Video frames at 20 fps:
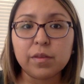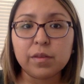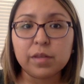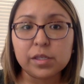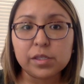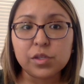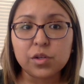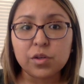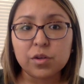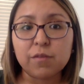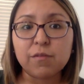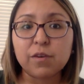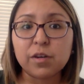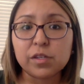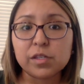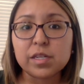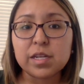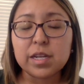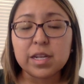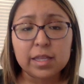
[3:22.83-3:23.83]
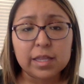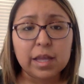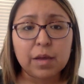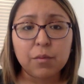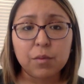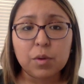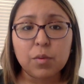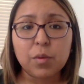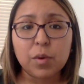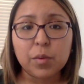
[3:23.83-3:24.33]
this university that
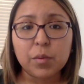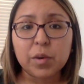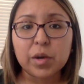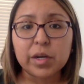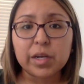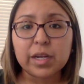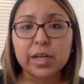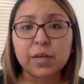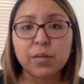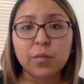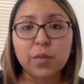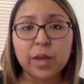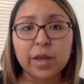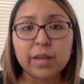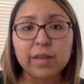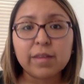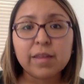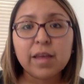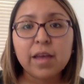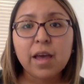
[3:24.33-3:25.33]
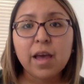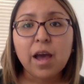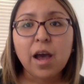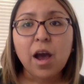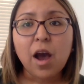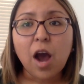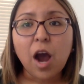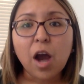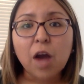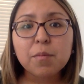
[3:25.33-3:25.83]
we were working with.
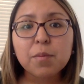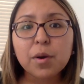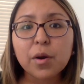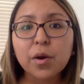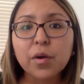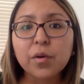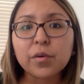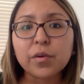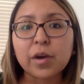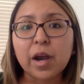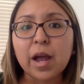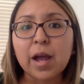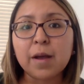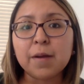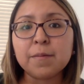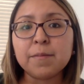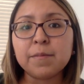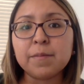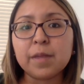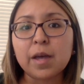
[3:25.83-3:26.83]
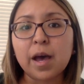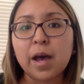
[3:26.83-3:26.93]
Our program